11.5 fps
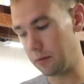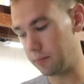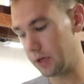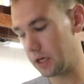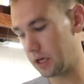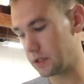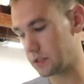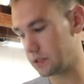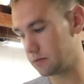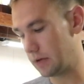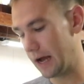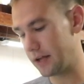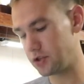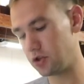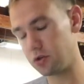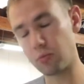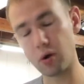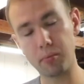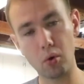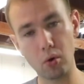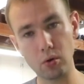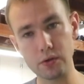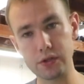because as you do more
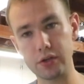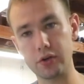pulls,